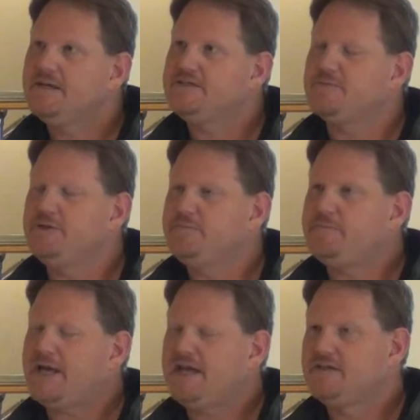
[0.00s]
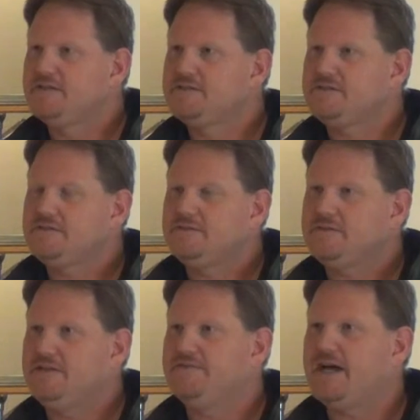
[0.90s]
some new panels,
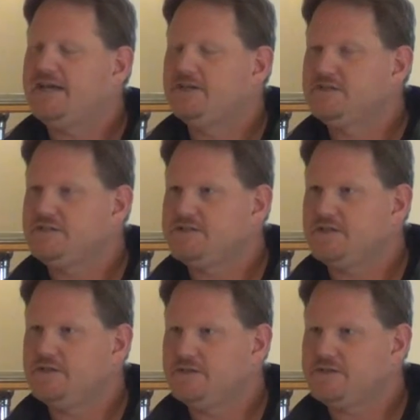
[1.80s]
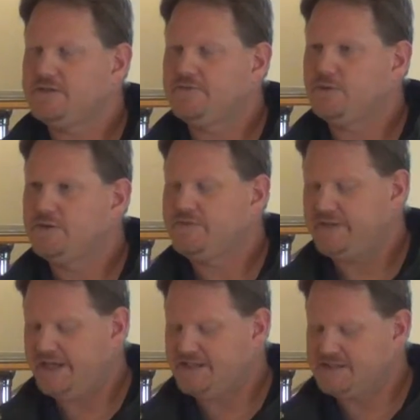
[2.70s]
dividers, and so on and so forth for
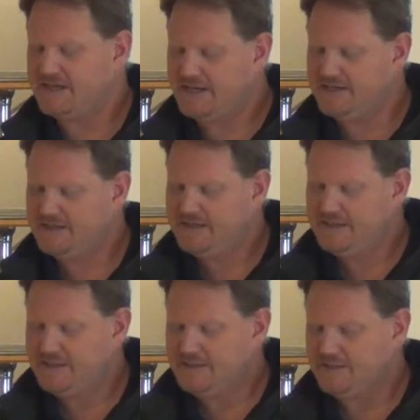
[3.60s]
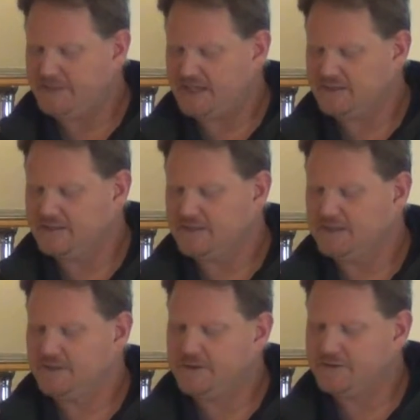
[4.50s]
the inside to make it look a
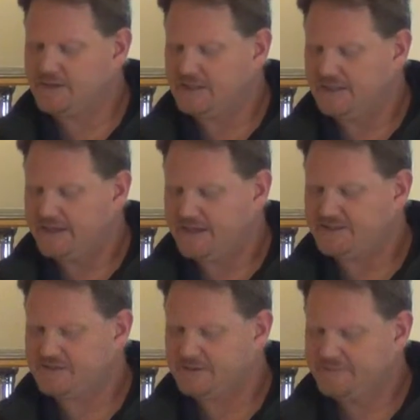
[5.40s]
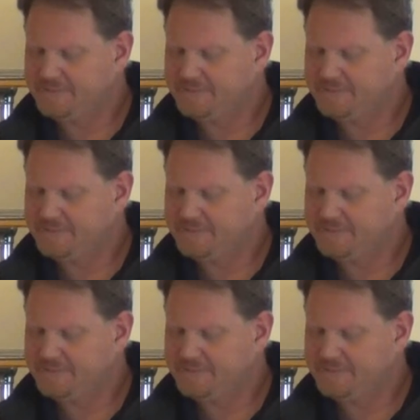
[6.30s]
little newer and a little nicer.